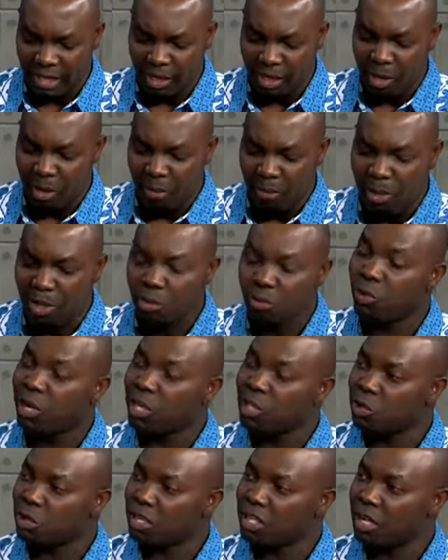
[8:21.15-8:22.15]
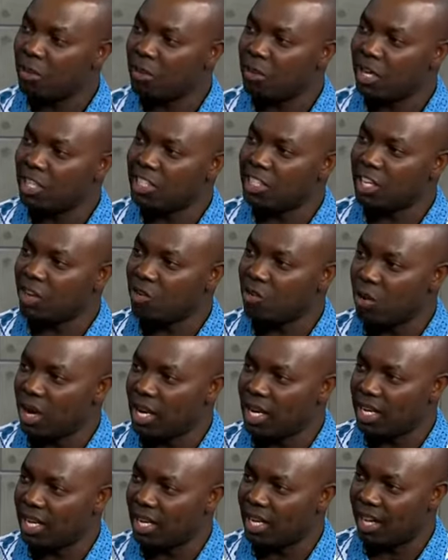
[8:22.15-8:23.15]
uh, but we're talking about uh,
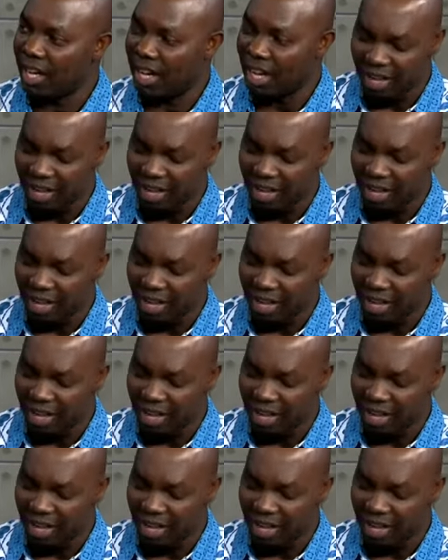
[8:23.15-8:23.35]
Rwanda.